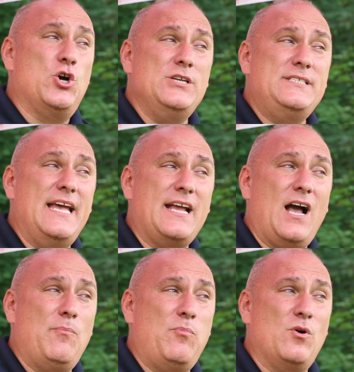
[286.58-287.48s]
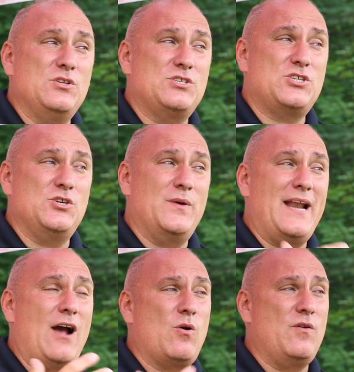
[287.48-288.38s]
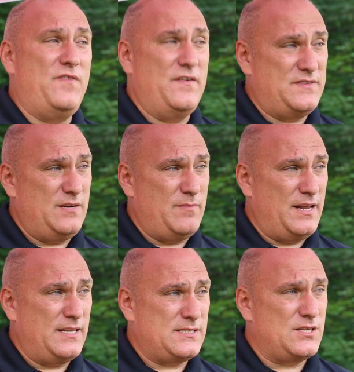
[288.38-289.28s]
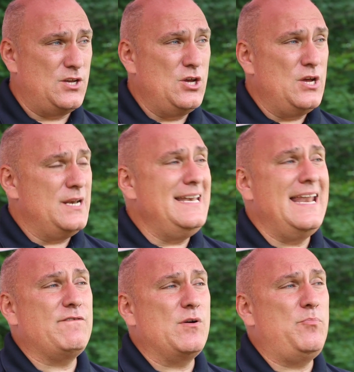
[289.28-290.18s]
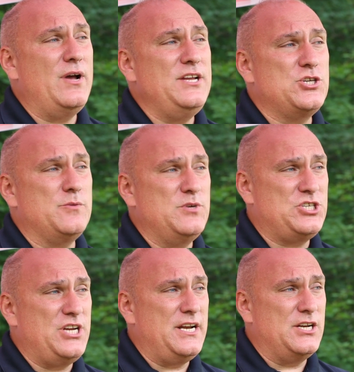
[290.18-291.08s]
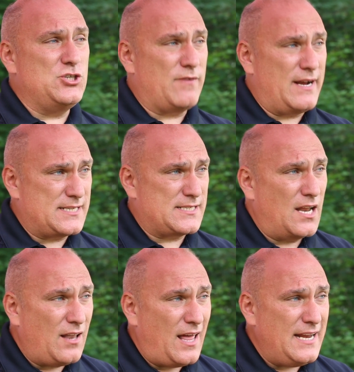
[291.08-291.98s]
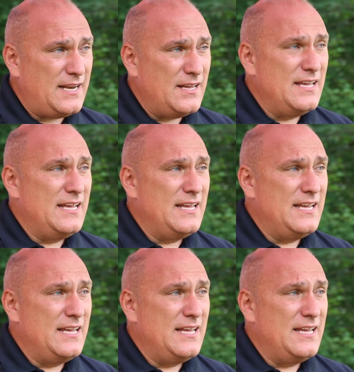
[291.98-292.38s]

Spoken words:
Could take upwards to an hour and 15 minutes. Never place your machine in direct sunlight.